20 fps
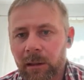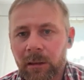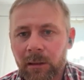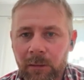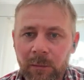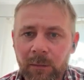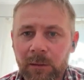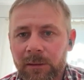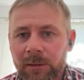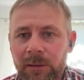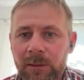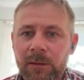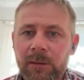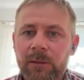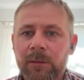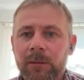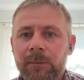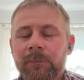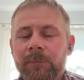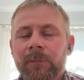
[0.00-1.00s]
I don't know what to
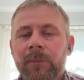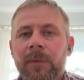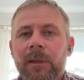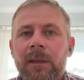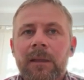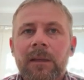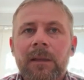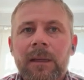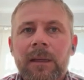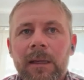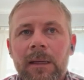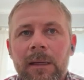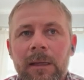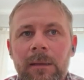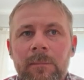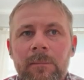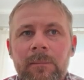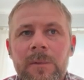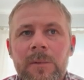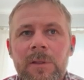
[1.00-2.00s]
do.
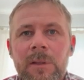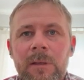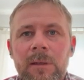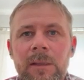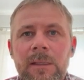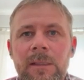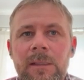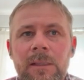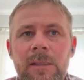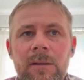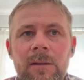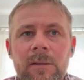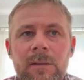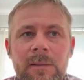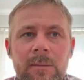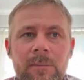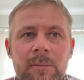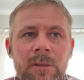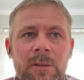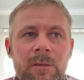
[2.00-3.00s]
So at least you got
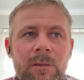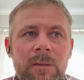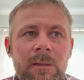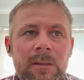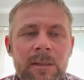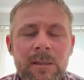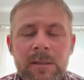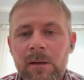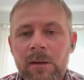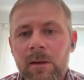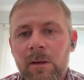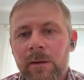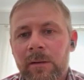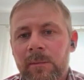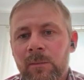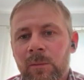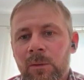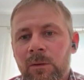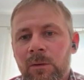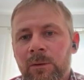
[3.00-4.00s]
some sort of desire
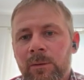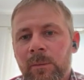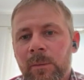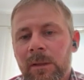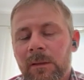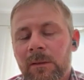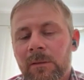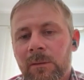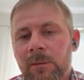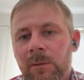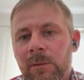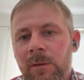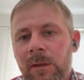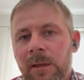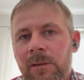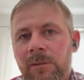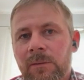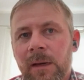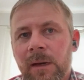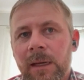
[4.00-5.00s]
and movement through
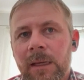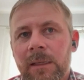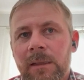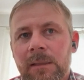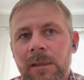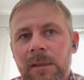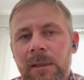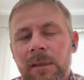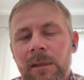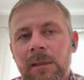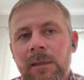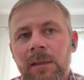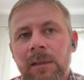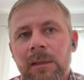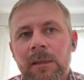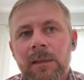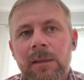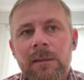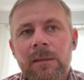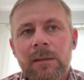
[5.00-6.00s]
those reins, and then
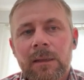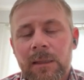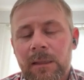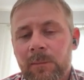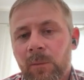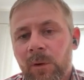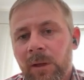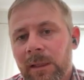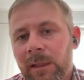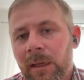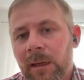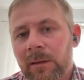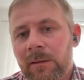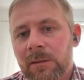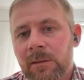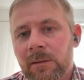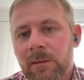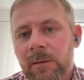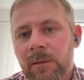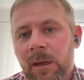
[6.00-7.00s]
you might go
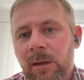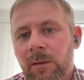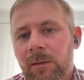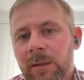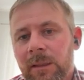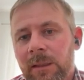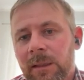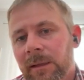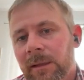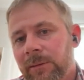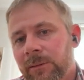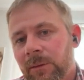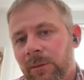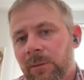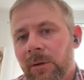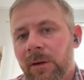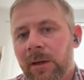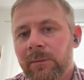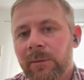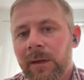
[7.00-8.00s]
to holding a left or
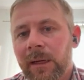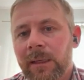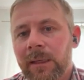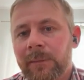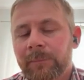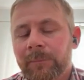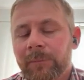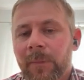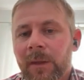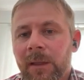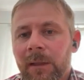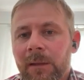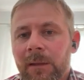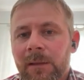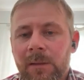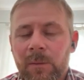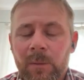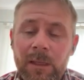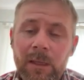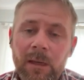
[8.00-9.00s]
right rein.
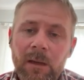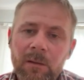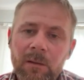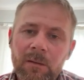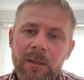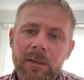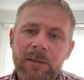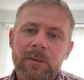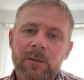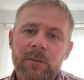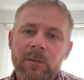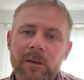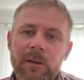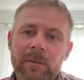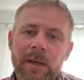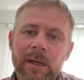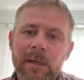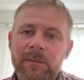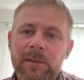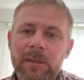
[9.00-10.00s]
So when you hold a left or right
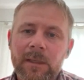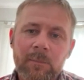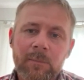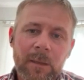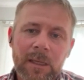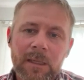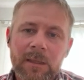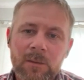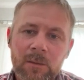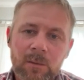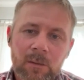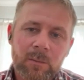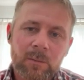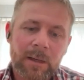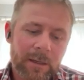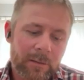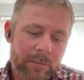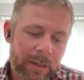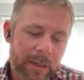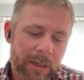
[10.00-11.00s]
rein, if she bends all the
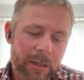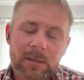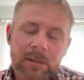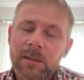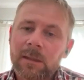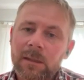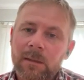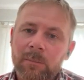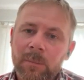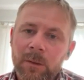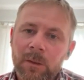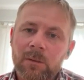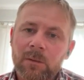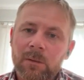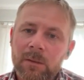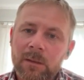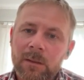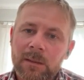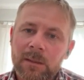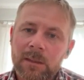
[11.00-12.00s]
way around to your
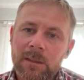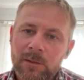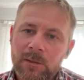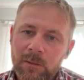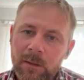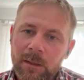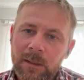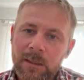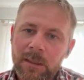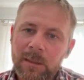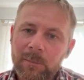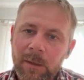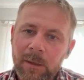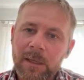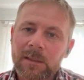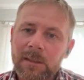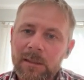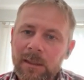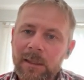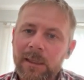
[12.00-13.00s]
boot and she's trying to nip
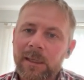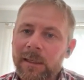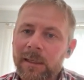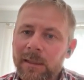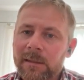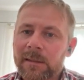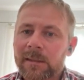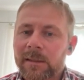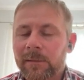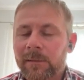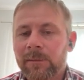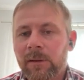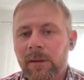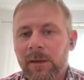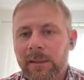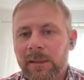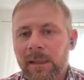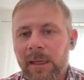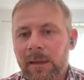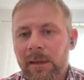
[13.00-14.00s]
at your leg and stuff
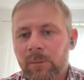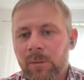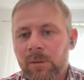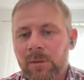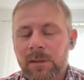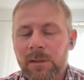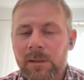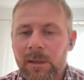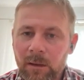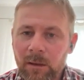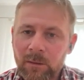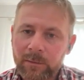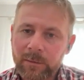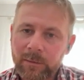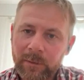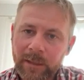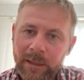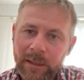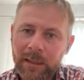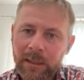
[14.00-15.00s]
like that, well, just hold the
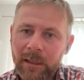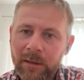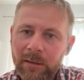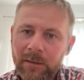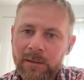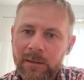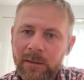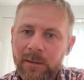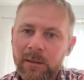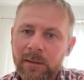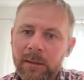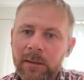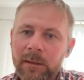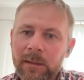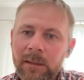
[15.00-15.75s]
rein closer